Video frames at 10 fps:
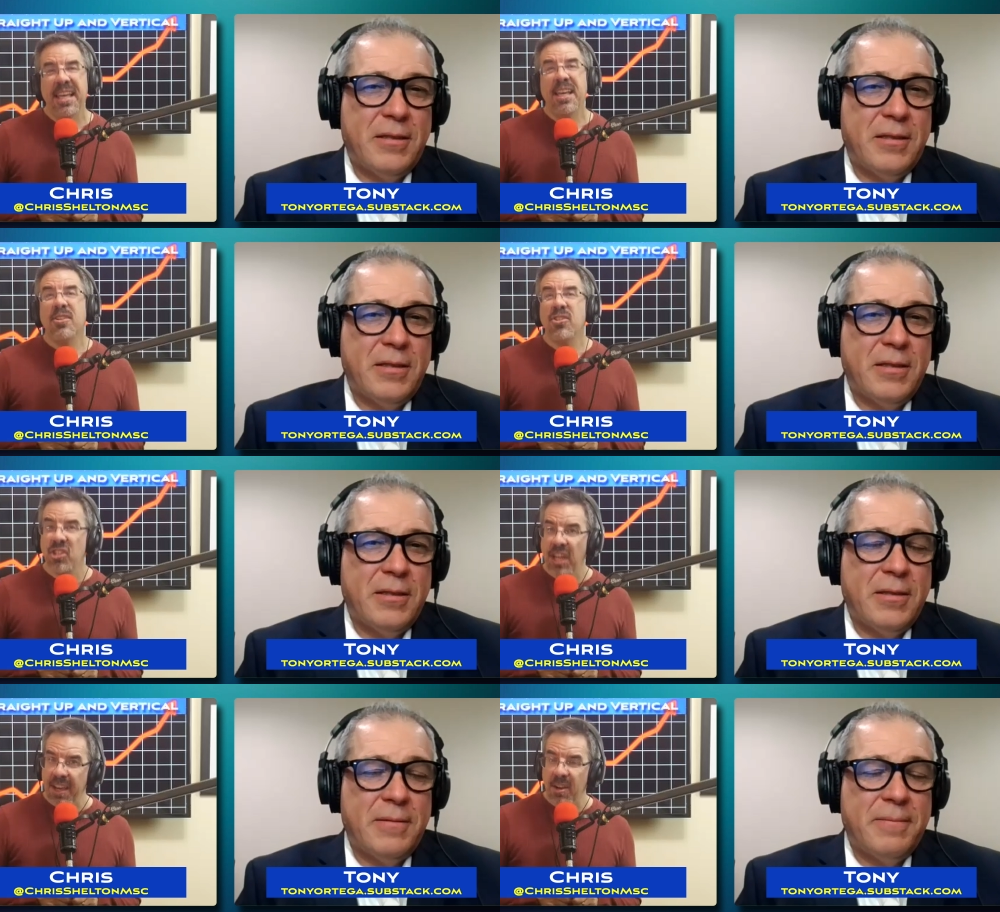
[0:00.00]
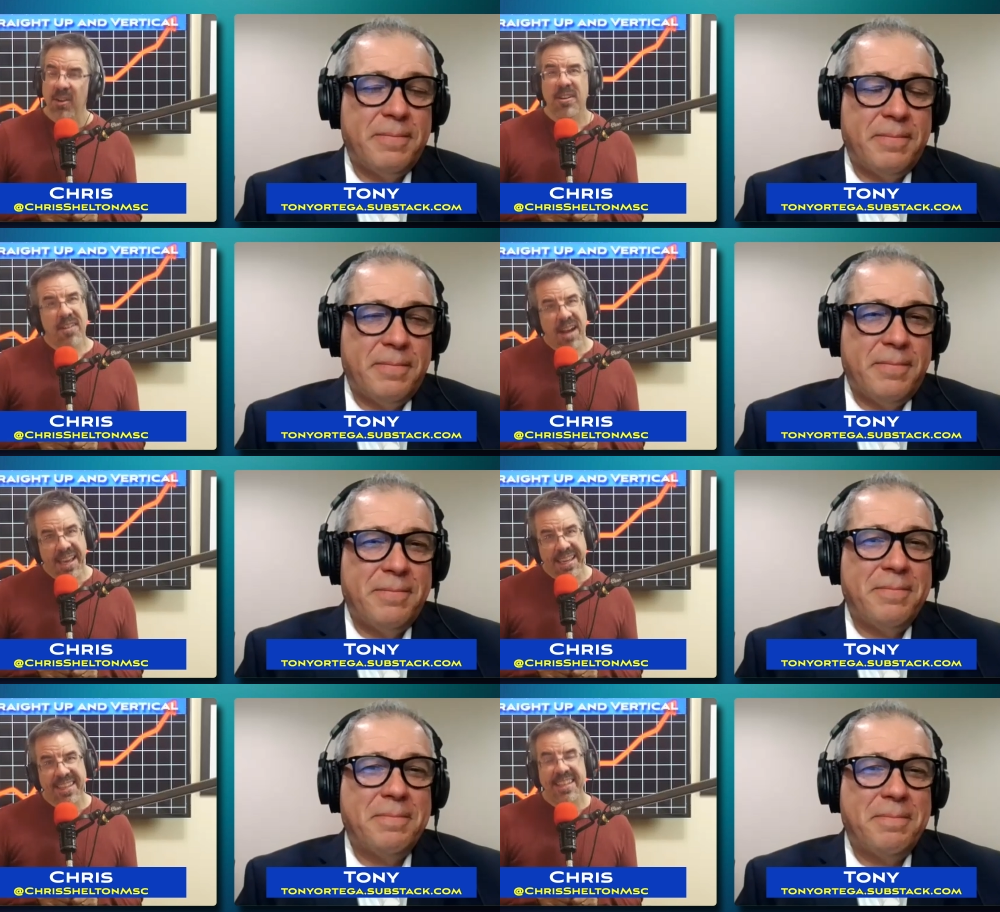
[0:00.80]
Speaker 1: Share,
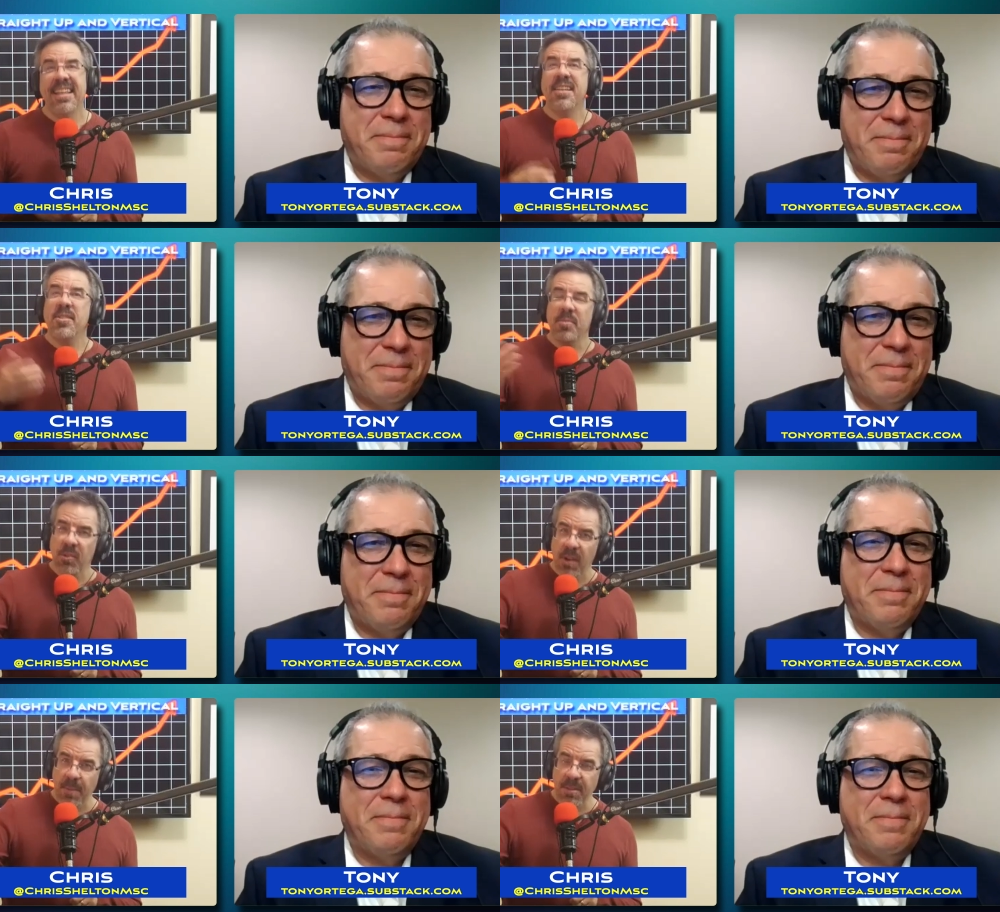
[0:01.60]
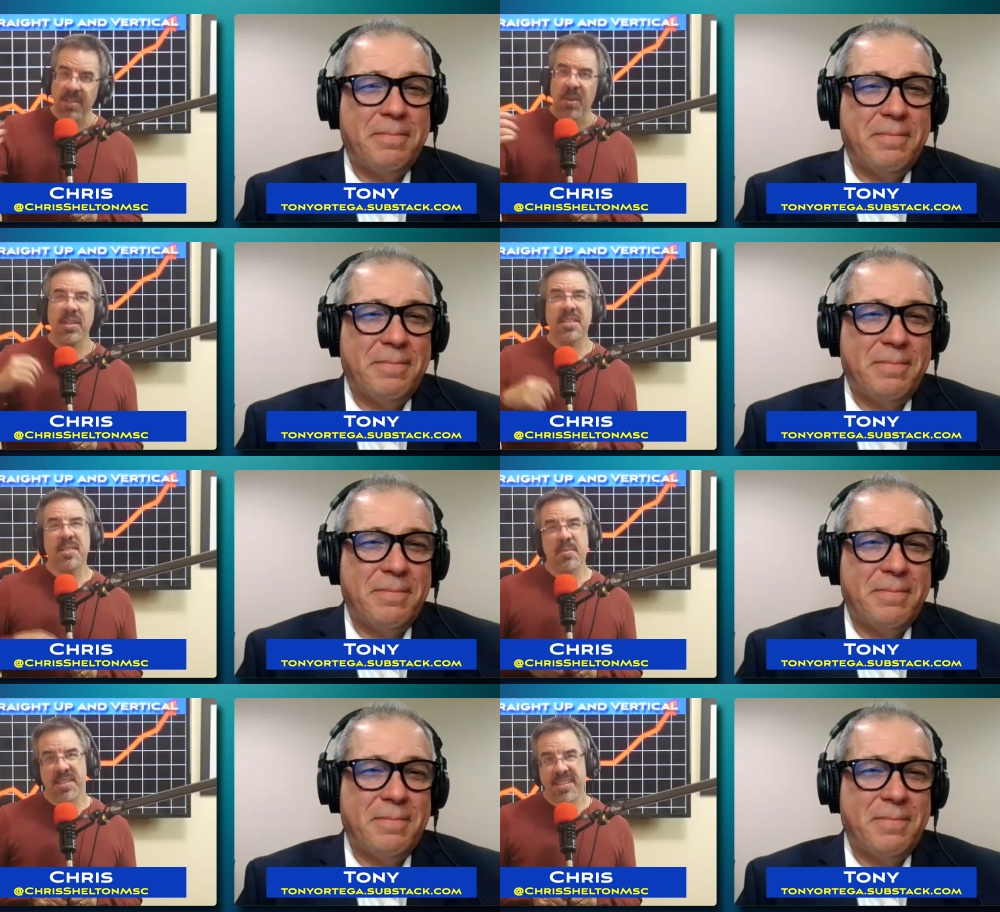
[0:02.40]
like, subscribe to Tony
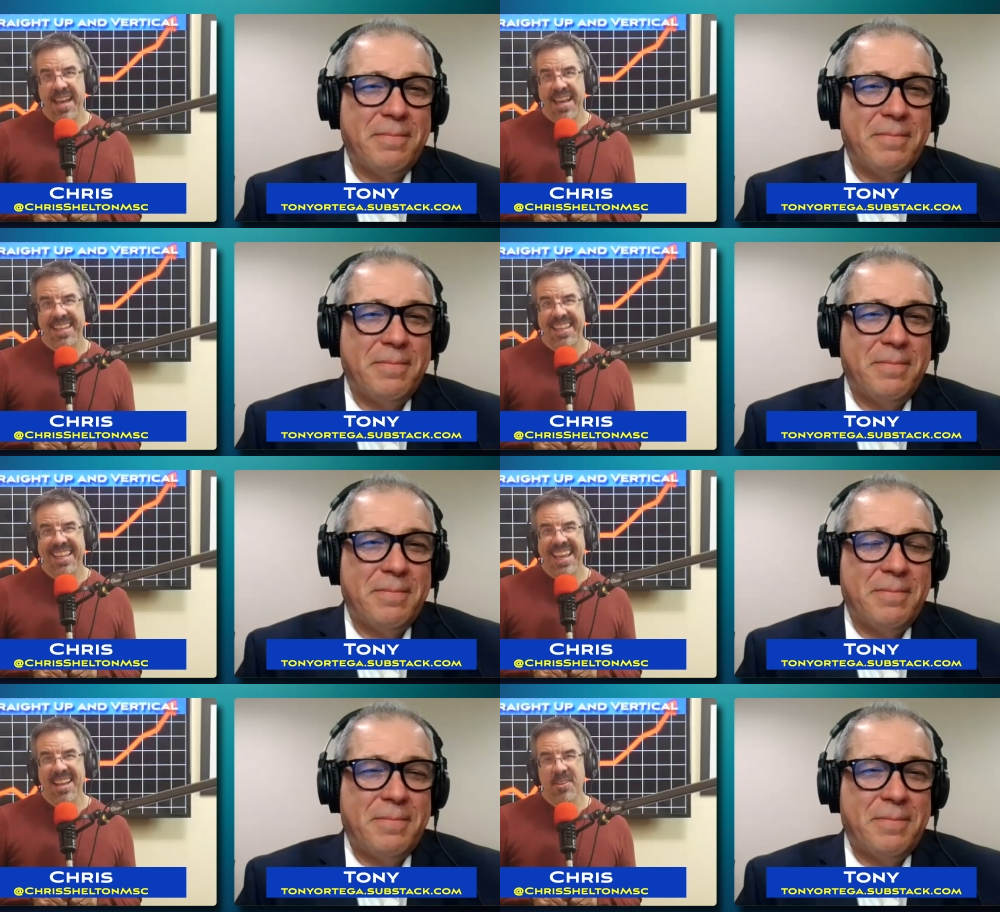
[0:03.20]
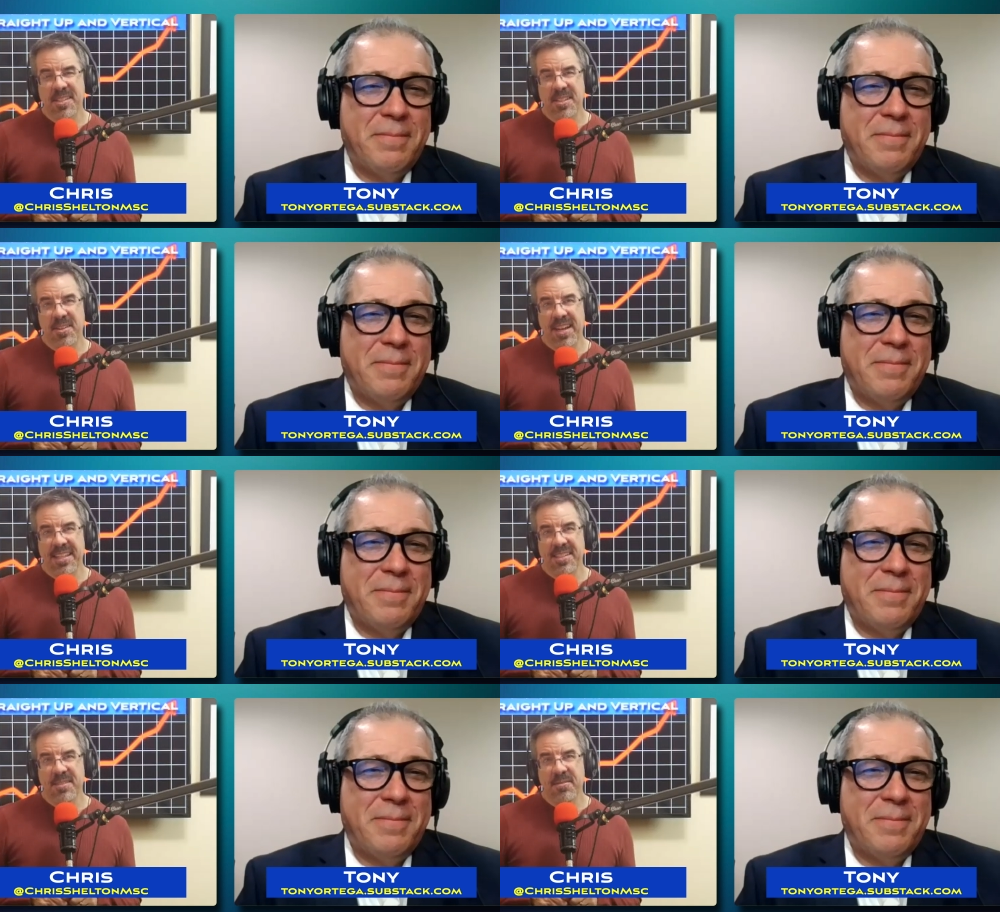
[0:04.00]
Substack, and I'll see you
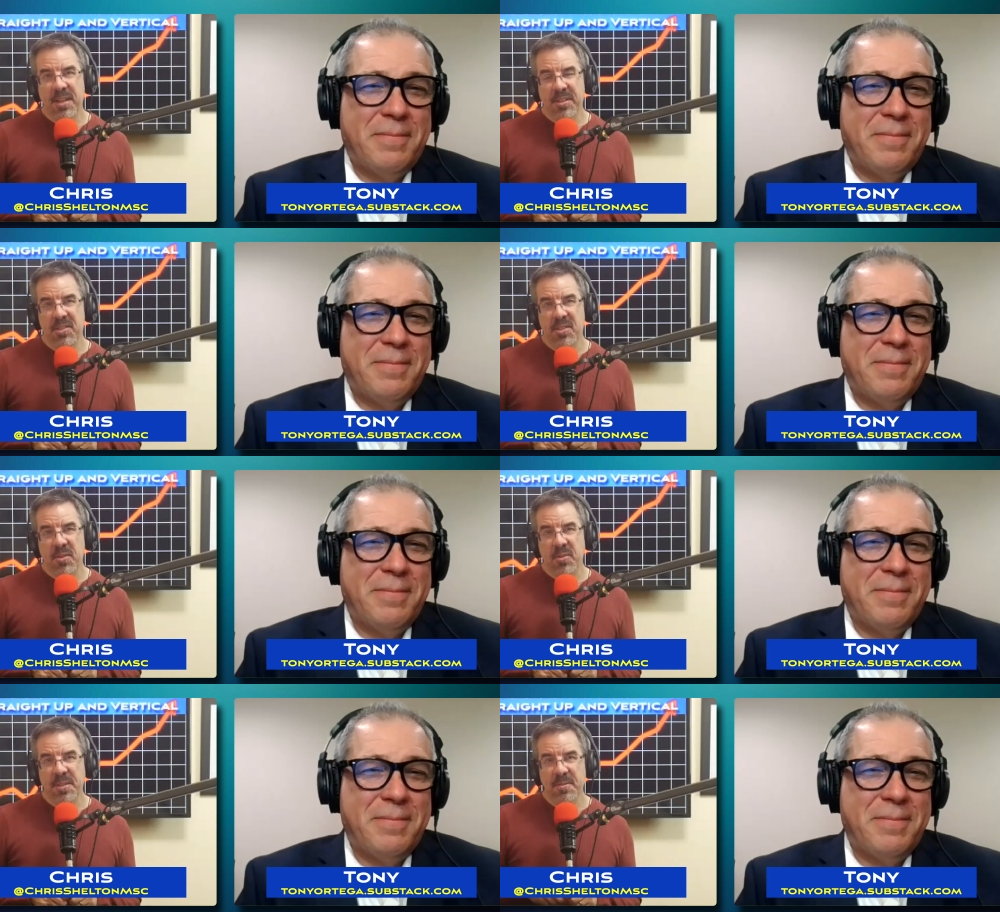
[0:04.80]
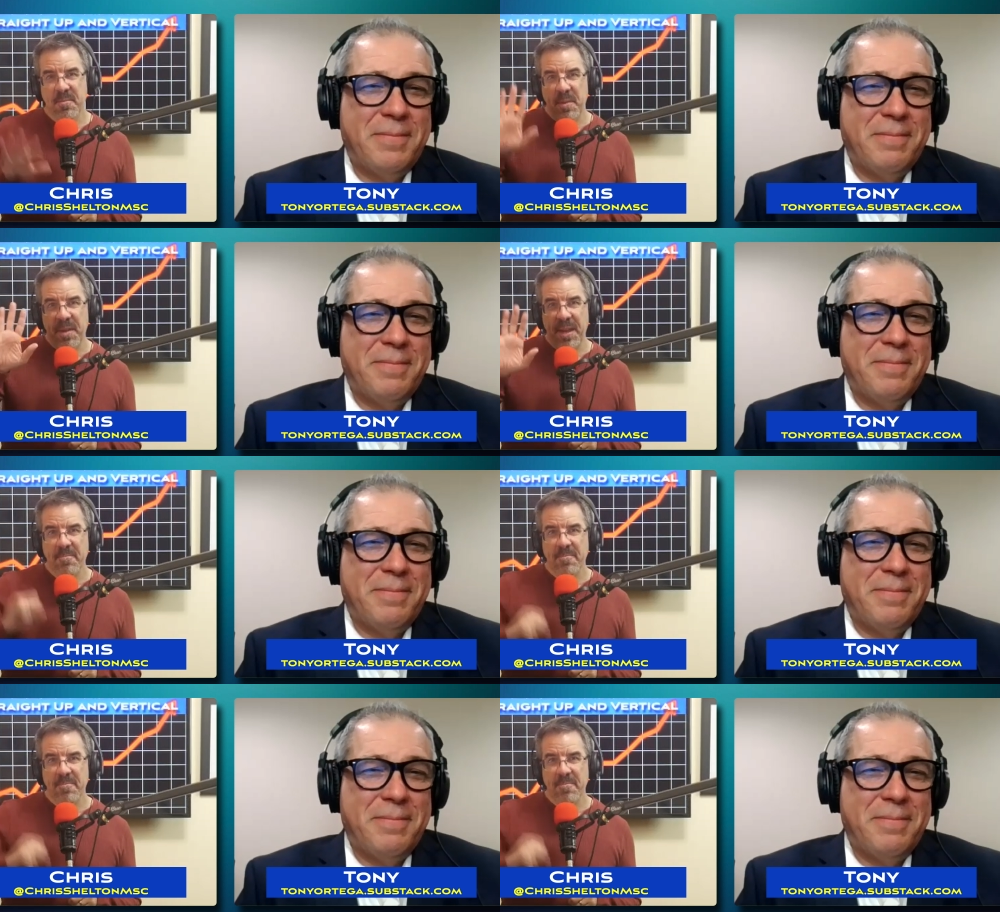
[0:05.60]
guys very soon. Bye-bye.